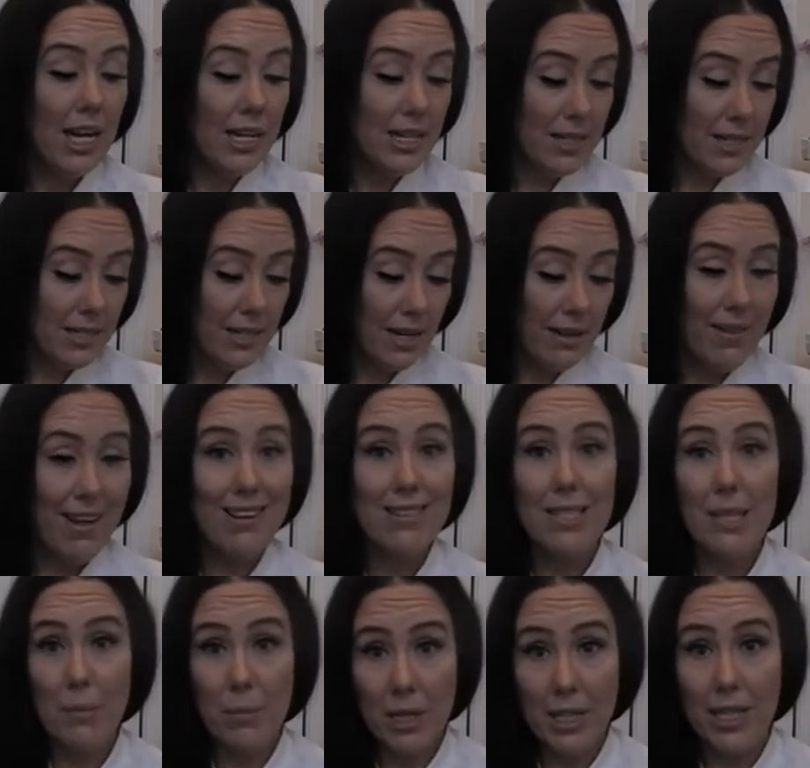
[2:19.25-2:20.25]
So that's
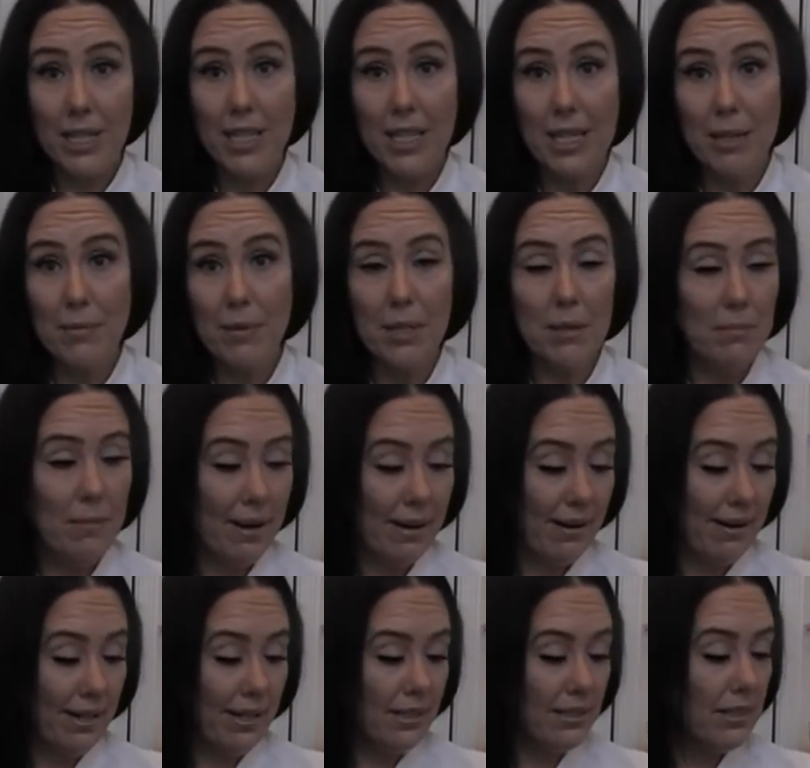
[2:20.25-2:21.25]
something to keep in
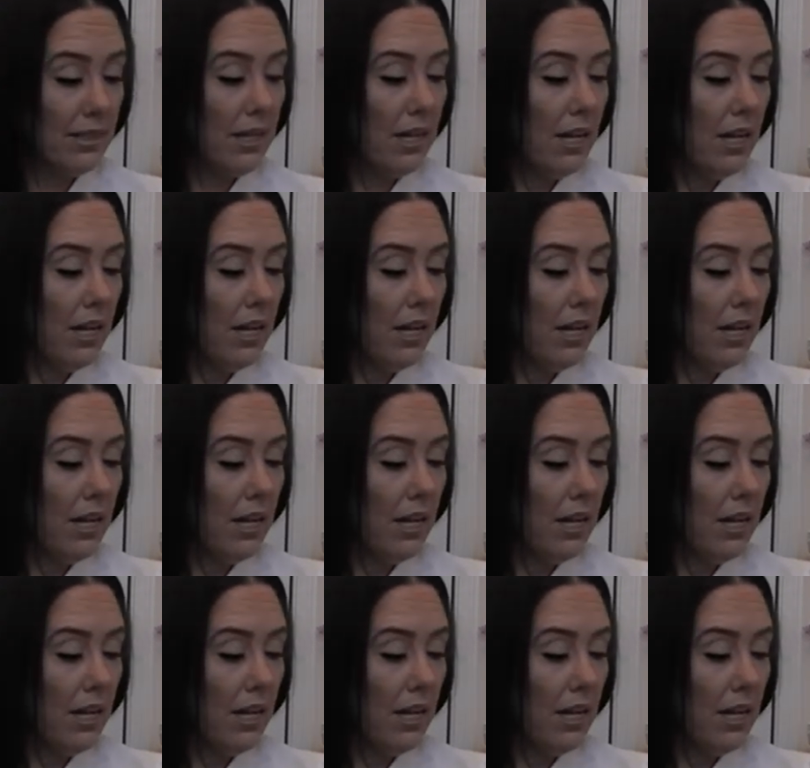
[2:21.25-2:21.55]
mind